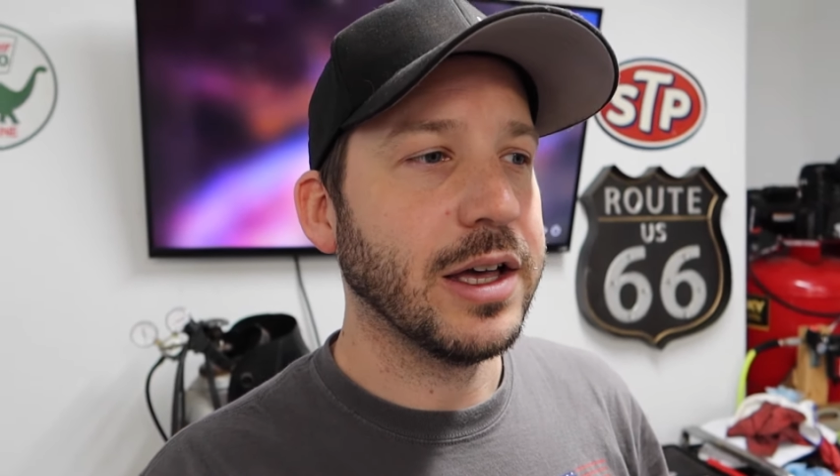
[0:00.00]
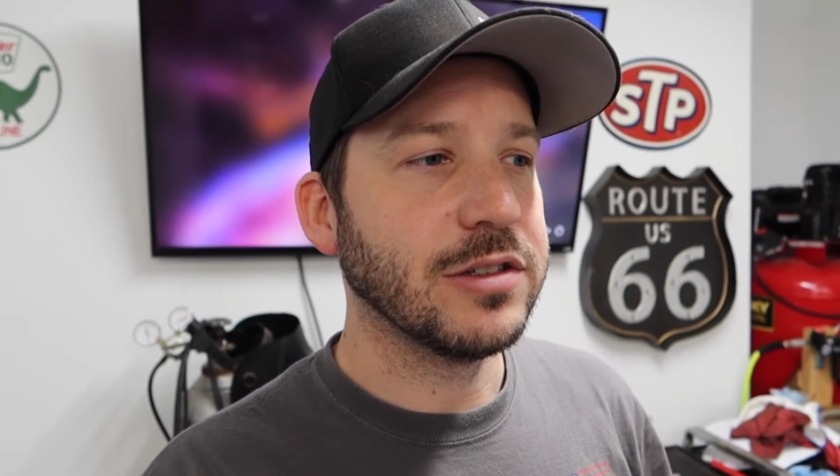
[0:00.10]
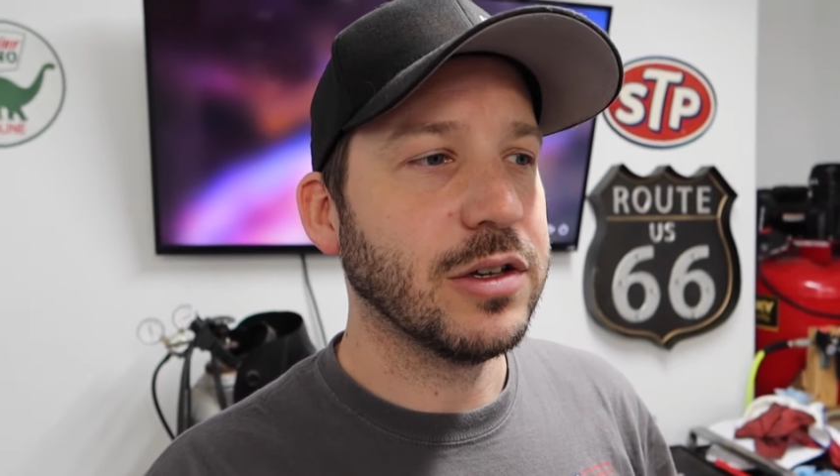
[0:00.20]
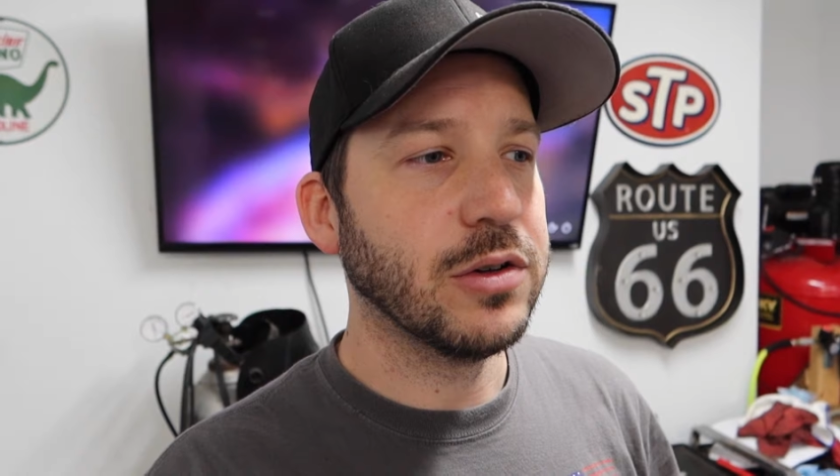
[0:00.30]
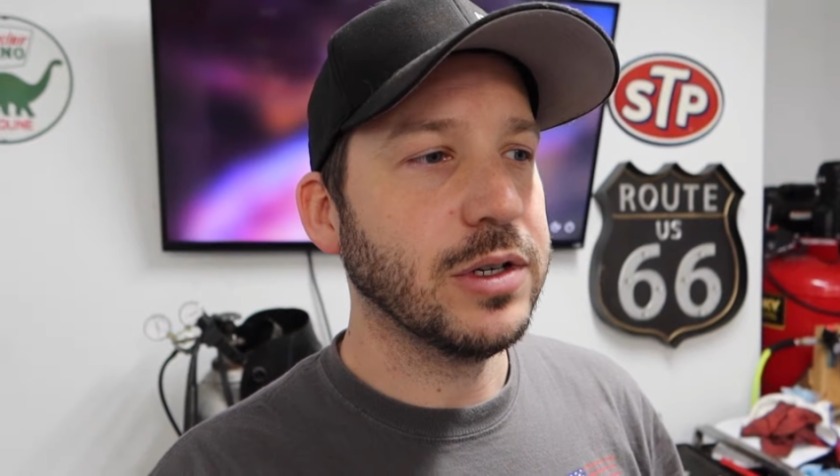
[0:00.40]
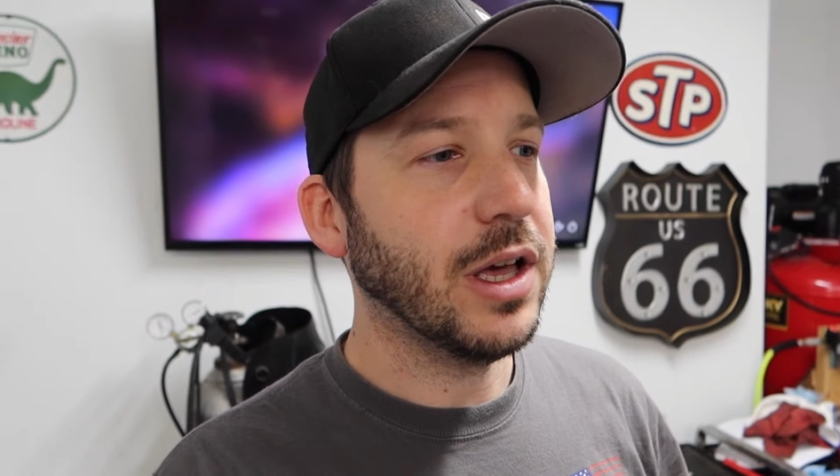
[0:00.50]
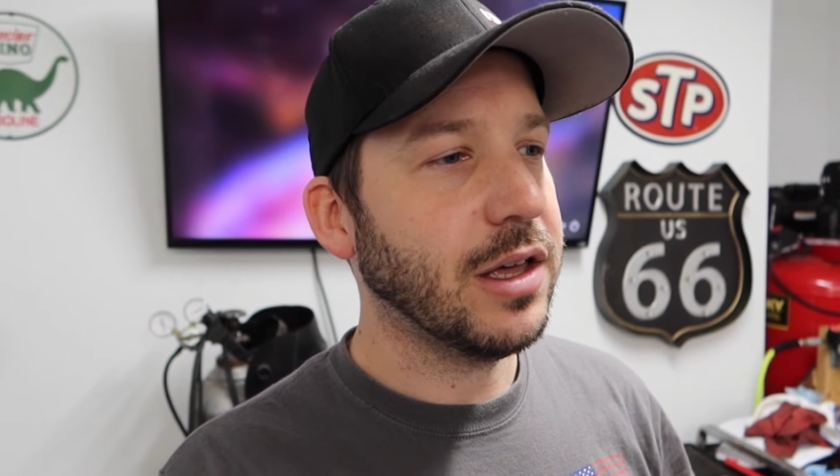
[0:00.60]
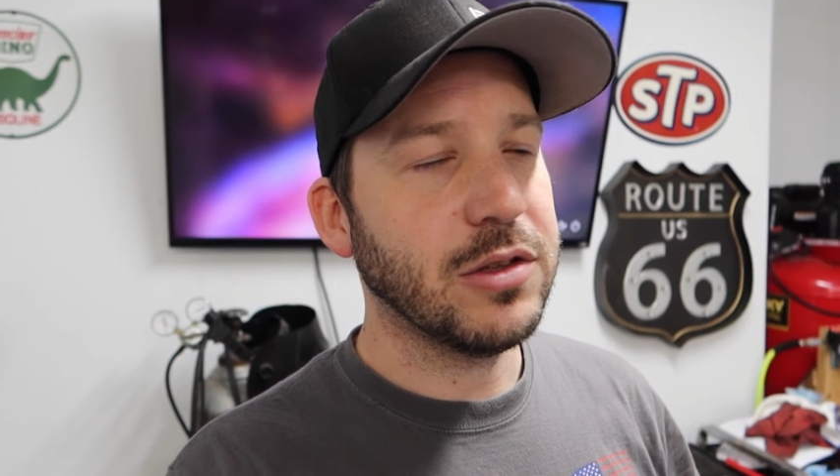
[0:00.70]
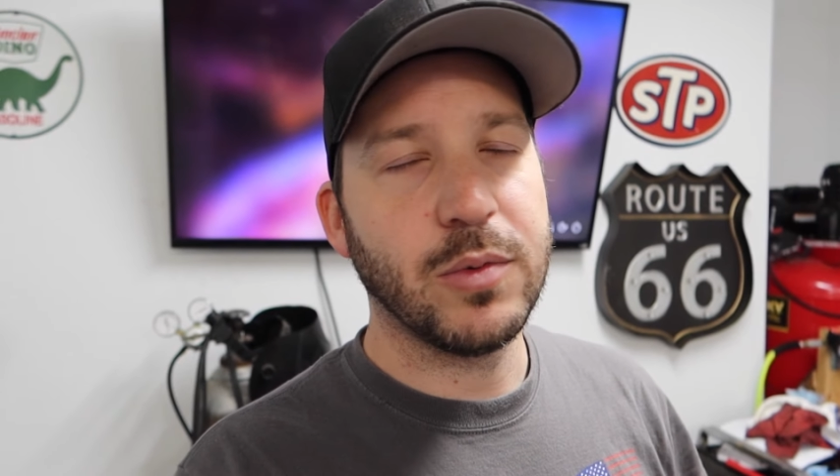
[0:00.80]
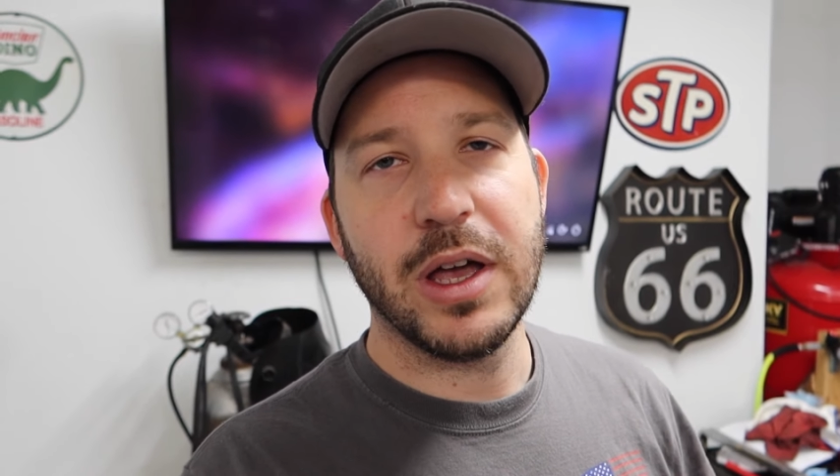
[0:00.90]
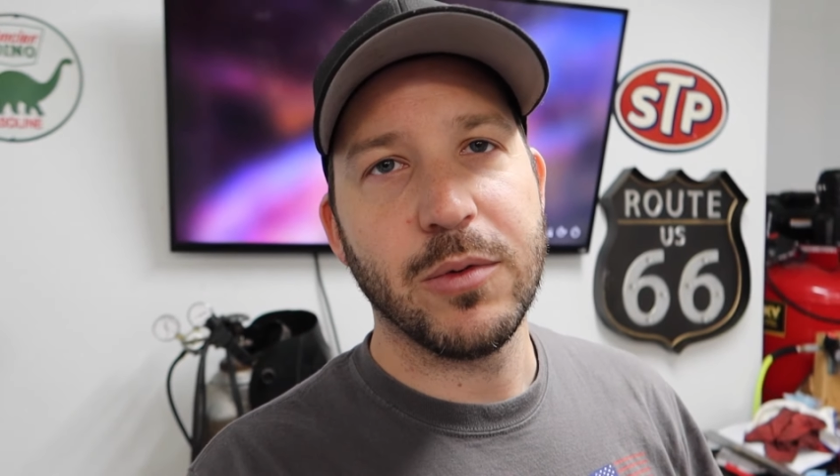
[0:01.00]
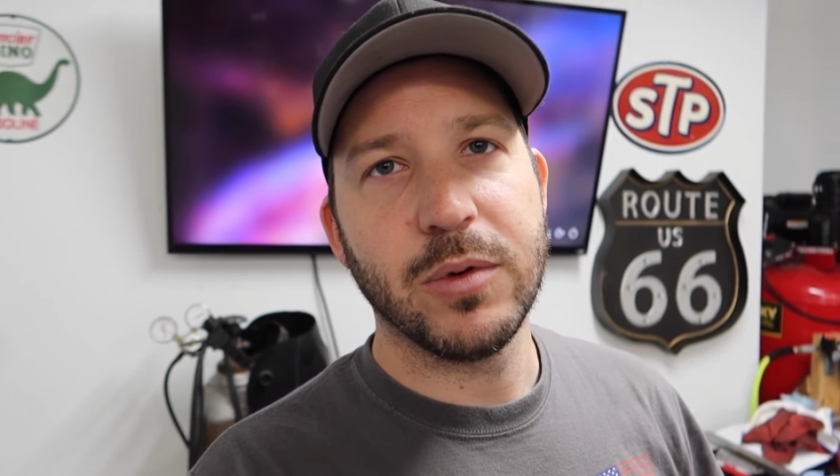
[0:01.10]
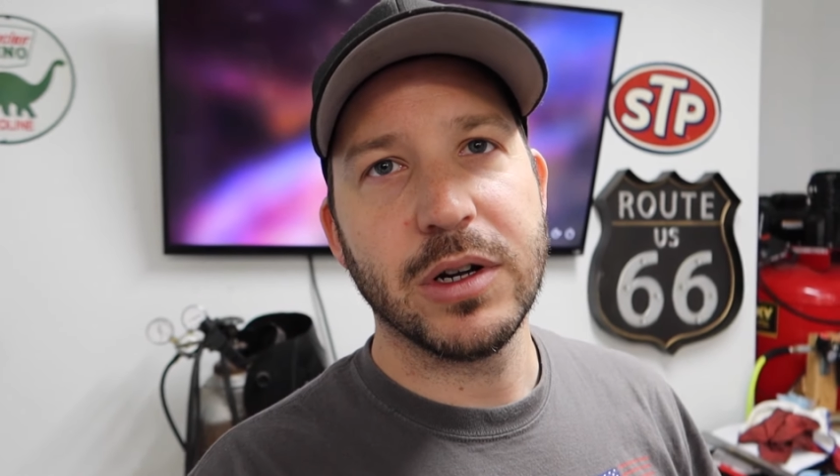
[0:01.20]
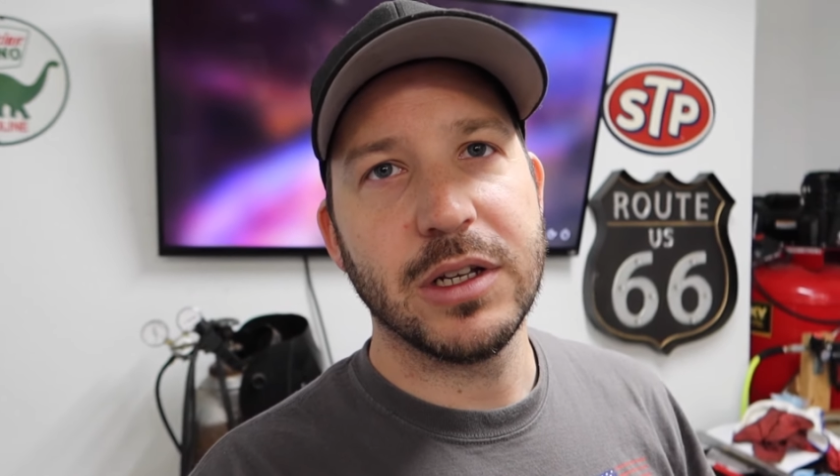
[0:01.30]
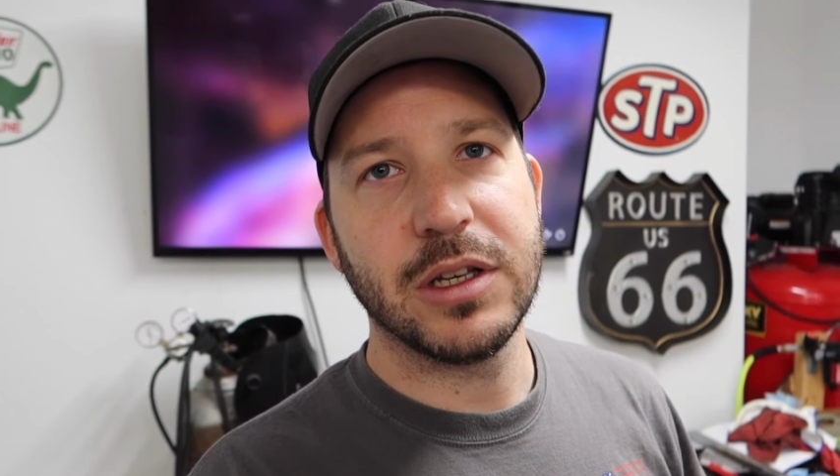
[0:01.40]
So either way,
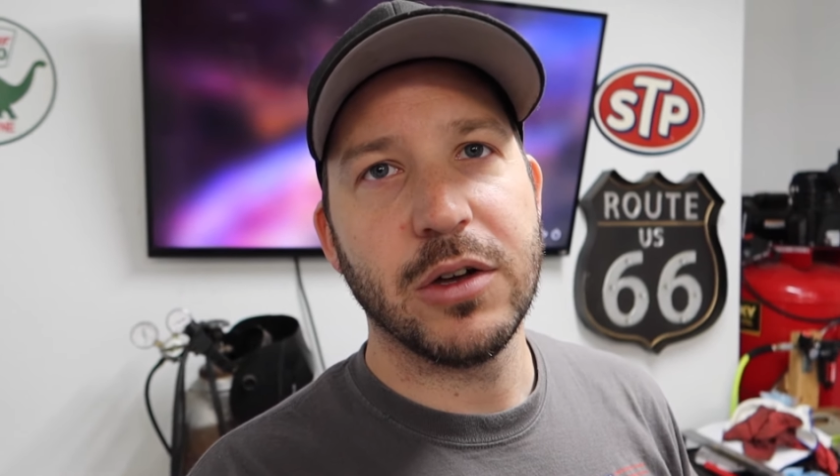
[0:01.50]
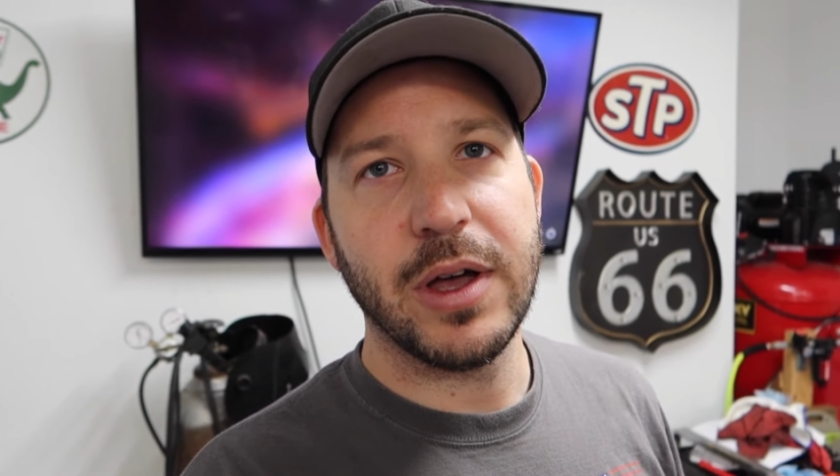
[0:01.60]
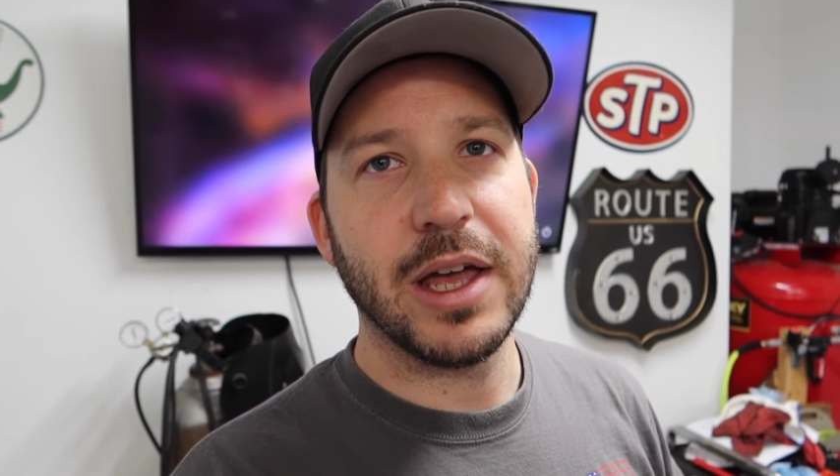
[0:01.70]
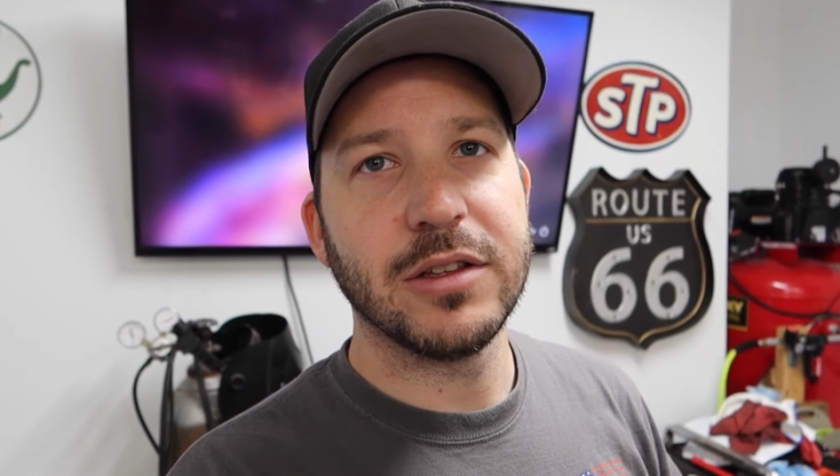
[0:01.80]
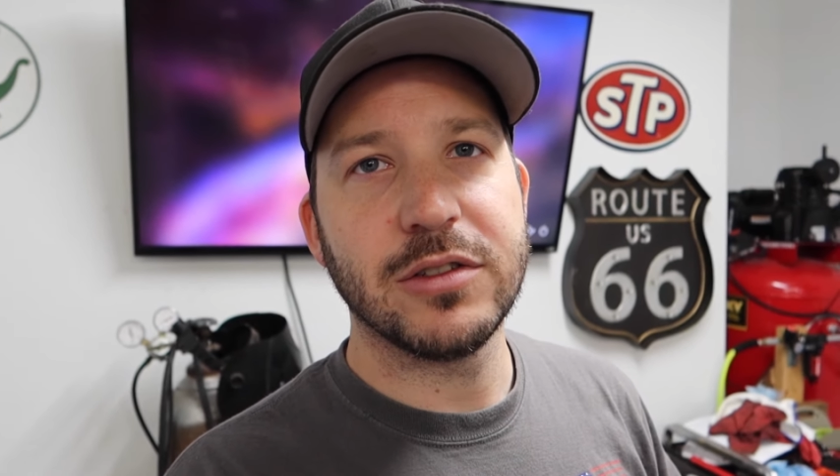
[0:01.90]
we're gonna go ahead,